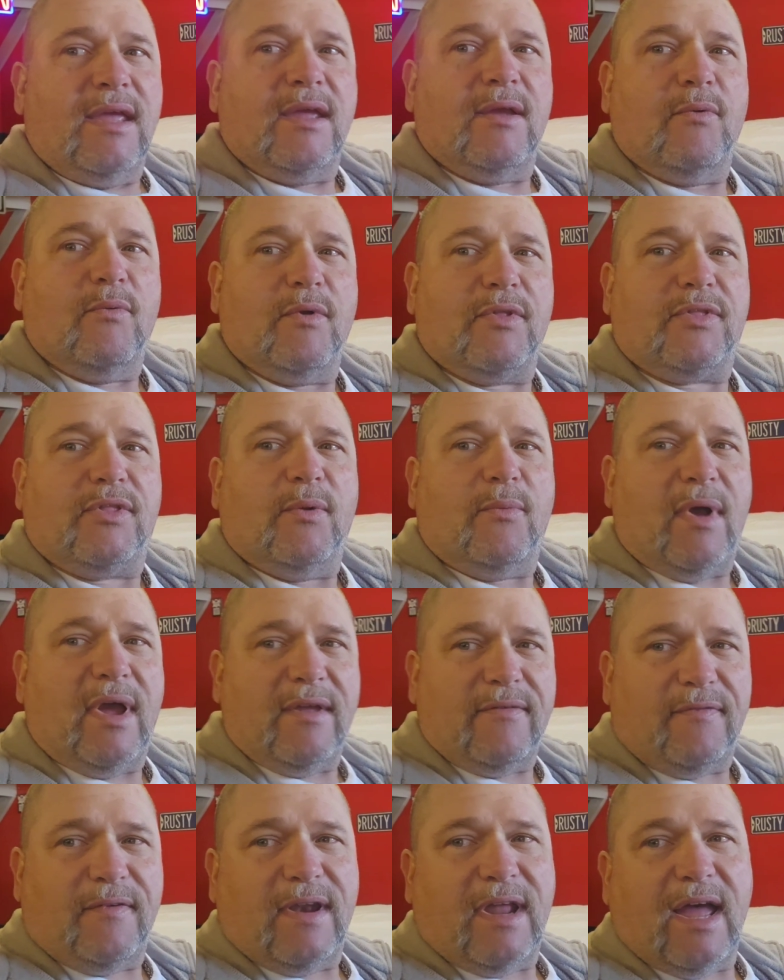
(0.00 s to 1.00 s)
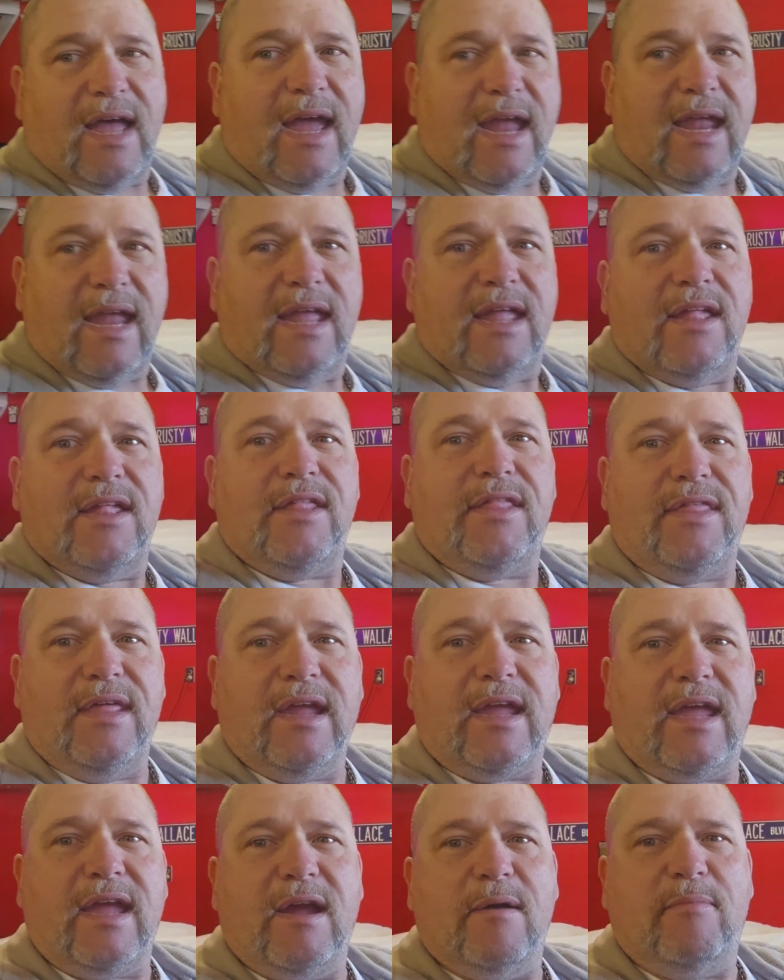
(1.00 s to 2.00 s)
with the wife and I
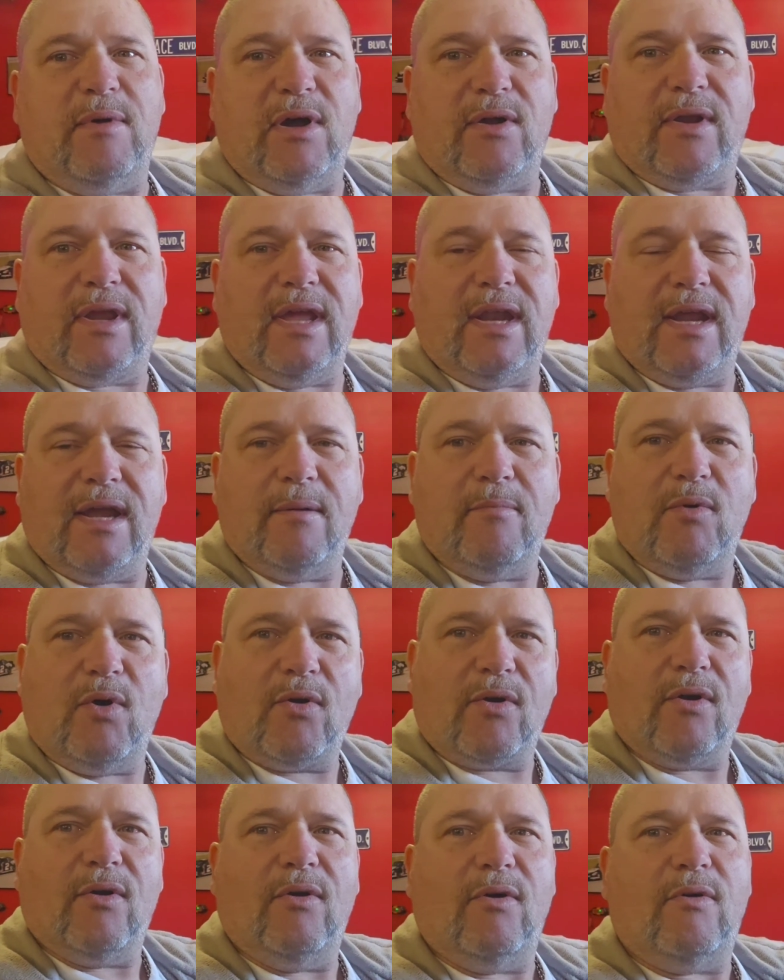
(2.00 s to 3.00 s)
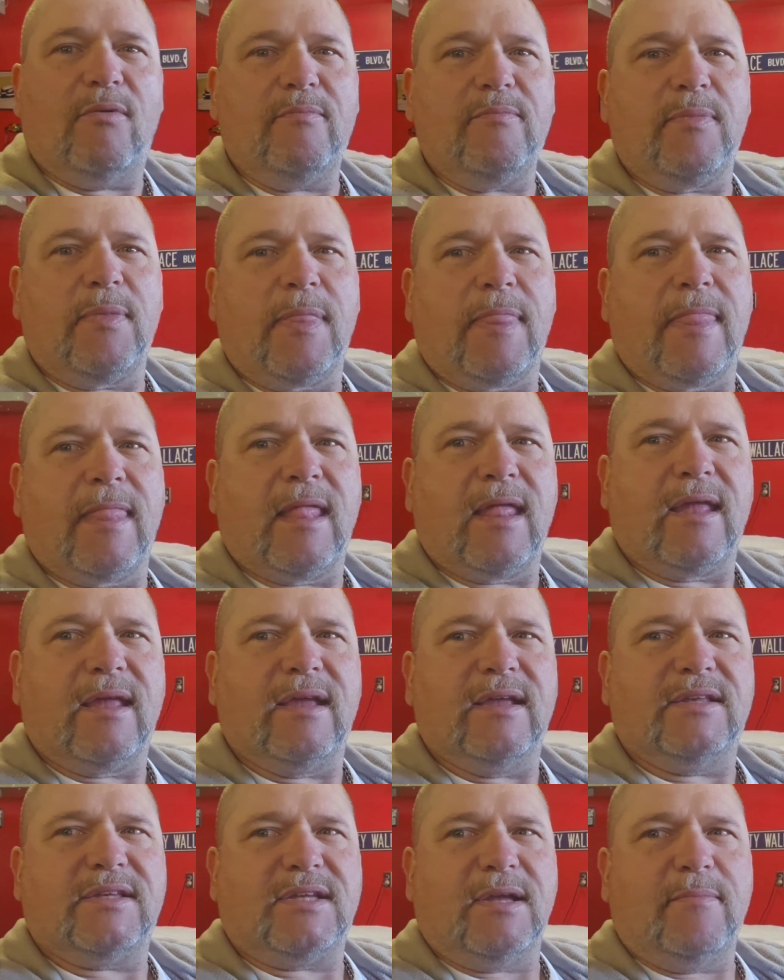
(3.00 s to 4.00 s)
thinking about getting a motorhome,
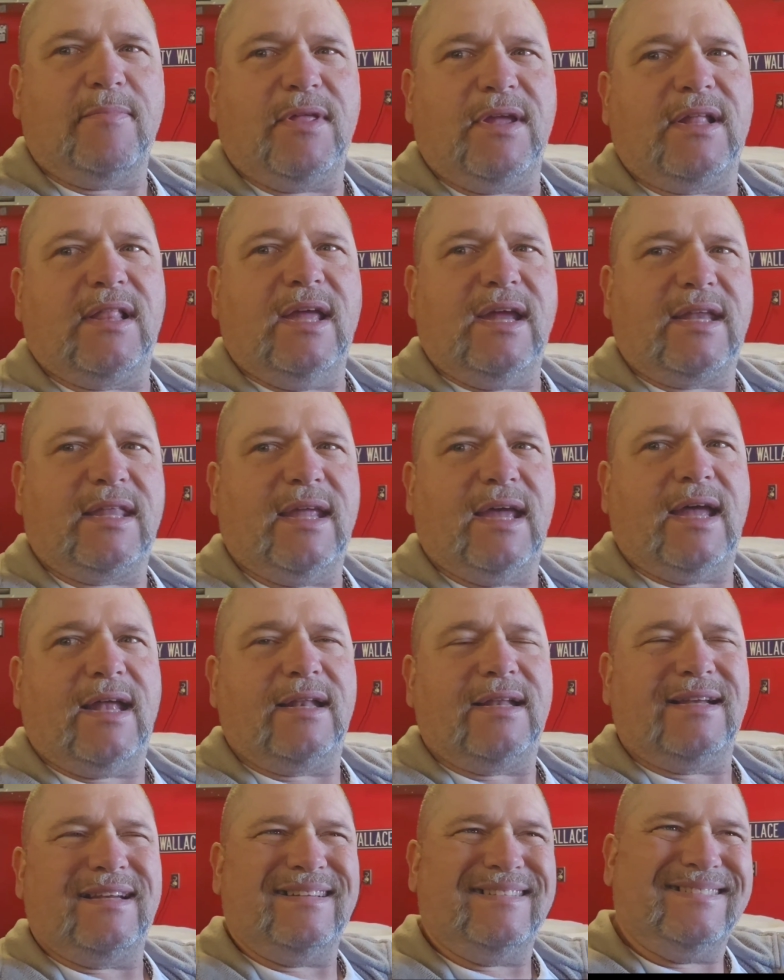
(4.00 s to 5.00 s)
something like that